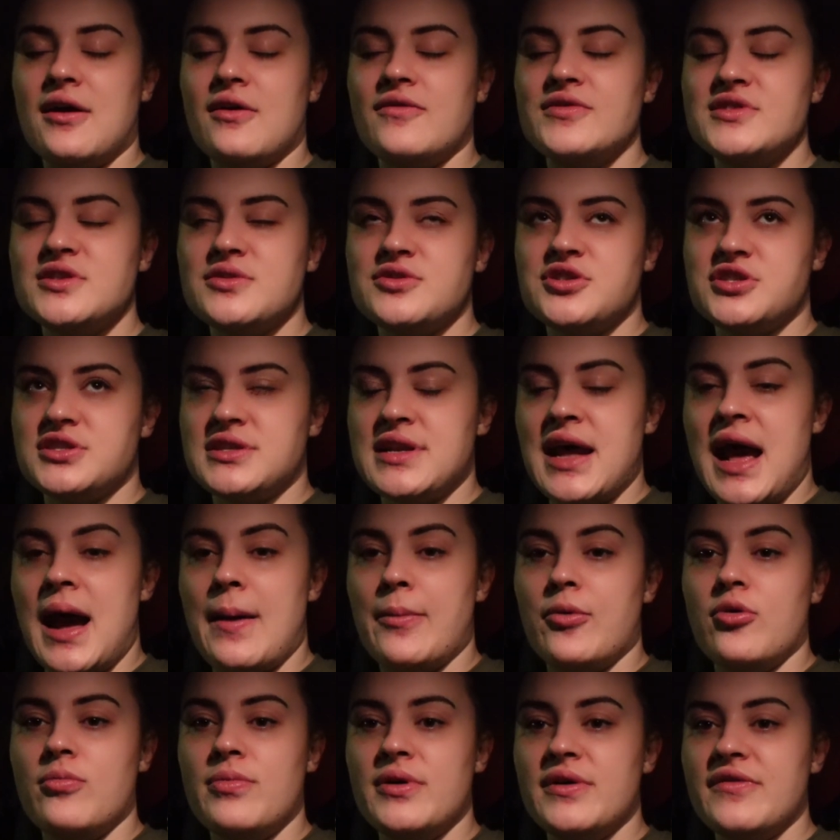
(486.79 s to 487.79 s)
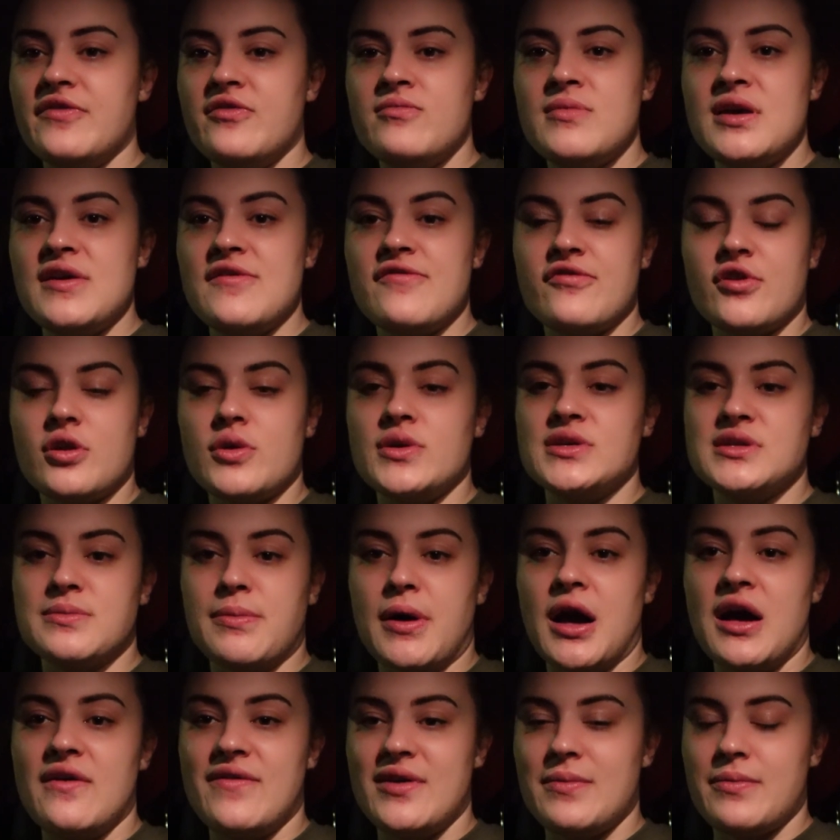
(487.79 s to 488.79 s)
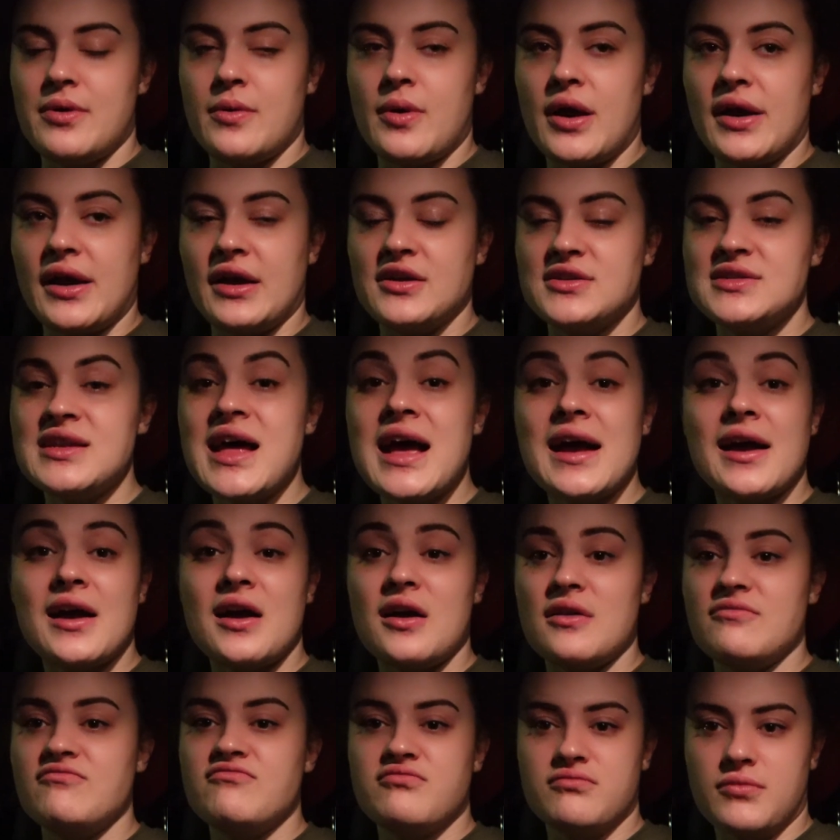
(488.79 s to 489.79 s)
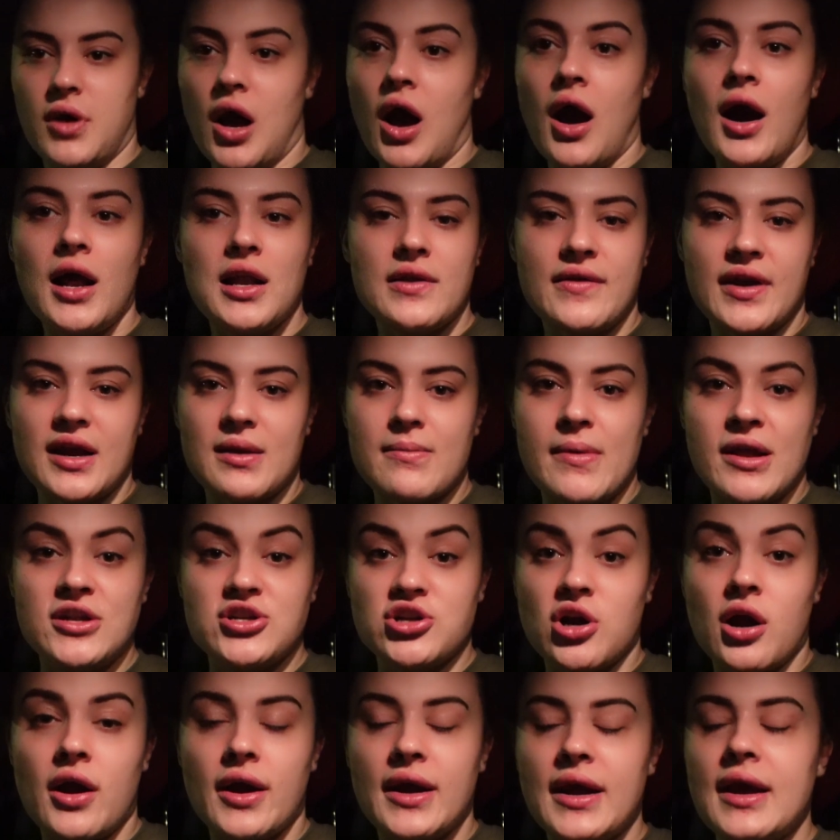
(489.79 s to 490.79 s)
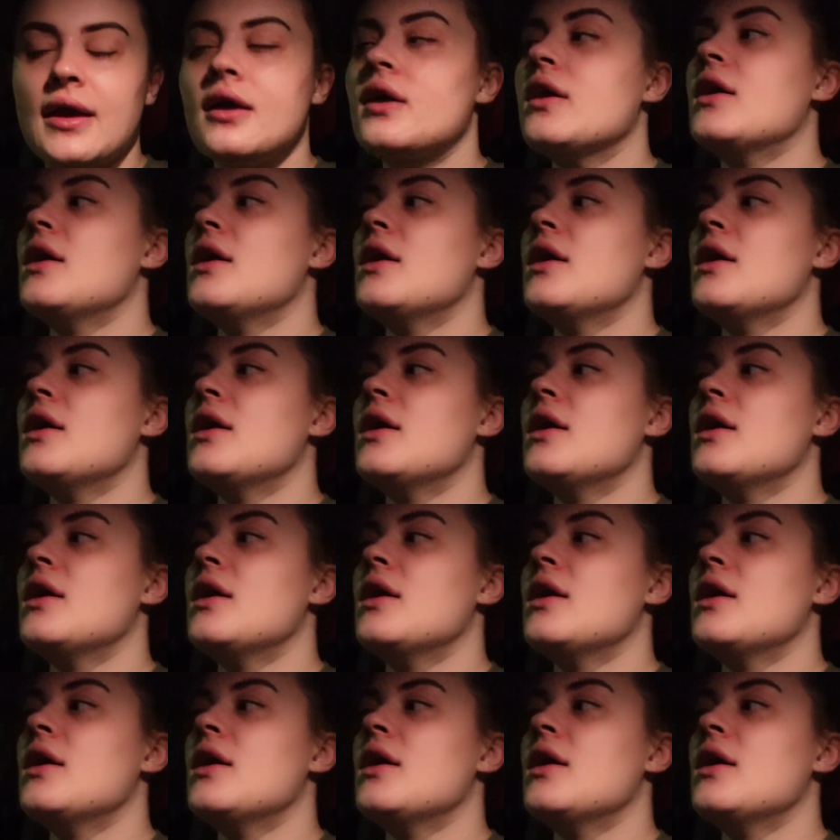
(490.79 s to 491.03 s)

Obviously it's just an apple, but for me, fruit is a perfect pre-workout snack. I highly recommend trying it.